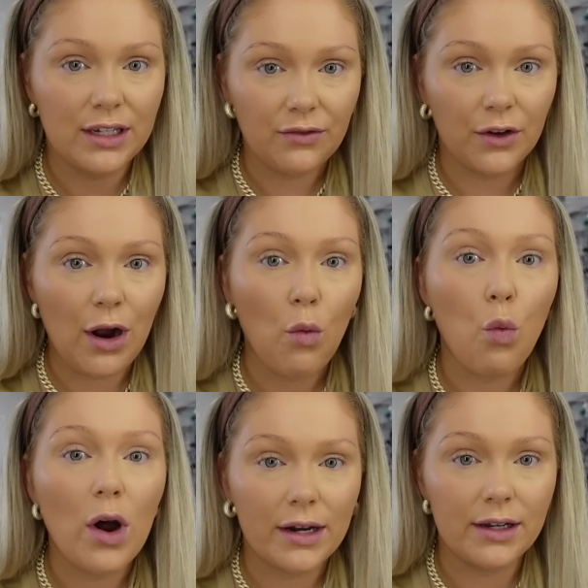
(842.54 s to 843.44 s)
need to figure out
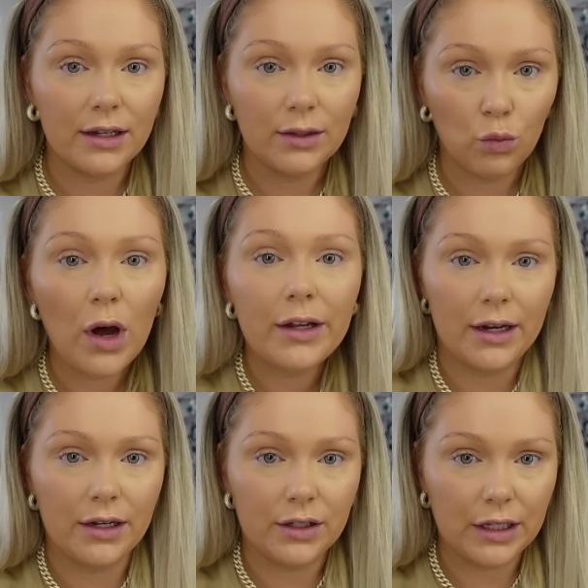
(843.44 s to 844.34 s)
what it
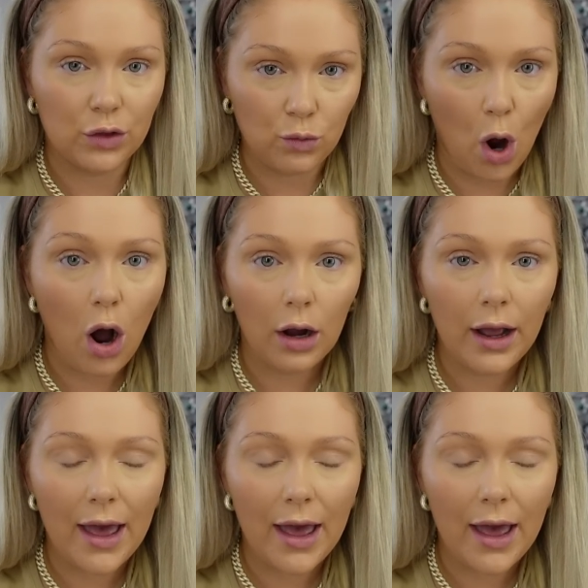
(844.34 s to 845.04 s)
is that's wrong.